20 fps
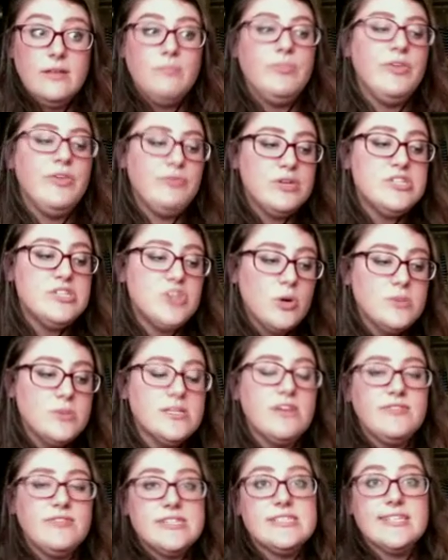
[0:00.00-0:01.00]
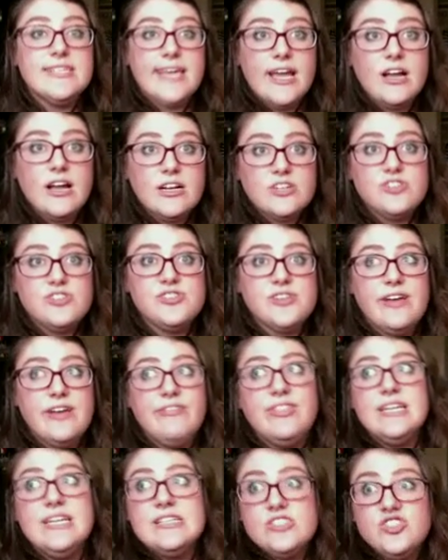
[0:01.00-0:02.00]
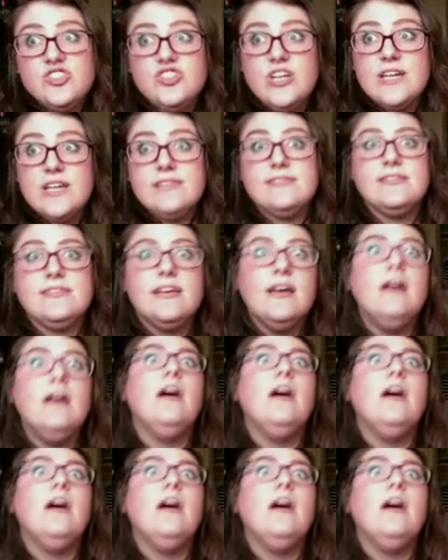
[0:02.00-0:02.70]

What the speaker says: If we don't delve into the character stuff, then it's just